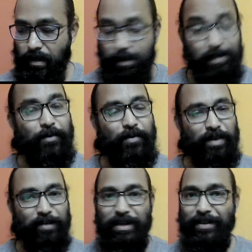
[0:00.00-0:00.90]
Now
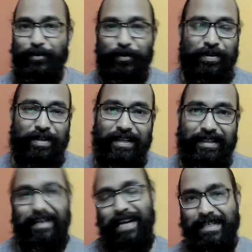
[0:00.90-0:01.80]
coming to
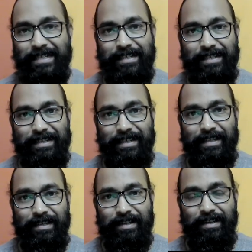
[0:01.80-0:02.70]
the rationality.
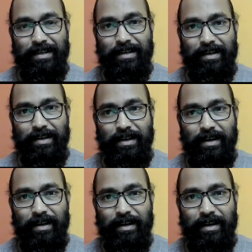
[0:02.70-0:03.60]

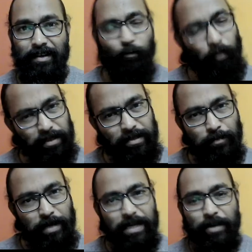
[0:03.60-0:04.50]
What is the
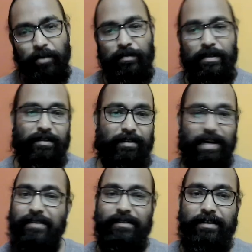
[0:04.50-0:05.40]
meaning of this
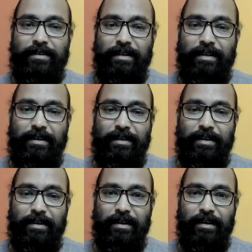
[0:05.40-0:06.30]
rationality
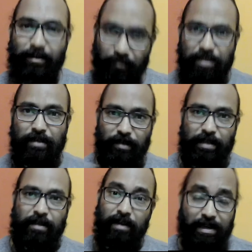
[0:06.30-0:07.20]

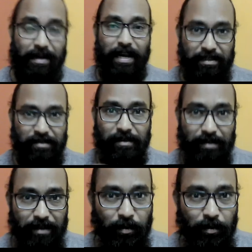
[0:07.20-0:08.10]
vis-a-vis the
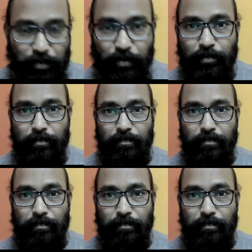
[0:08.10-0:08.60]
irrationality also?